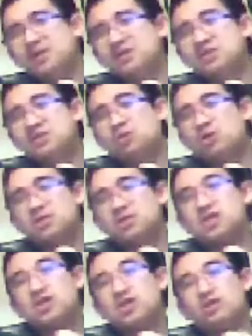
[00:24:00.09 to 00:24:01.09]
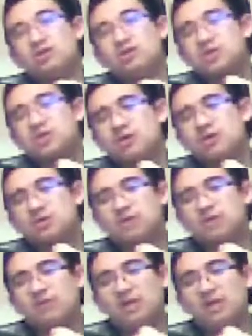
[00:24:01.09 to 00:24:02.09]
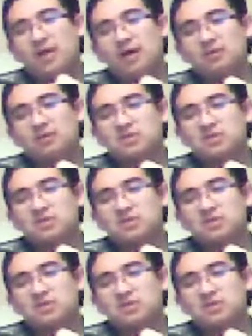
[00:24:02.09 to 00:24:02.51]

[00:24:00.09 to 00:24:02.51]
it into quarter two or or something like that.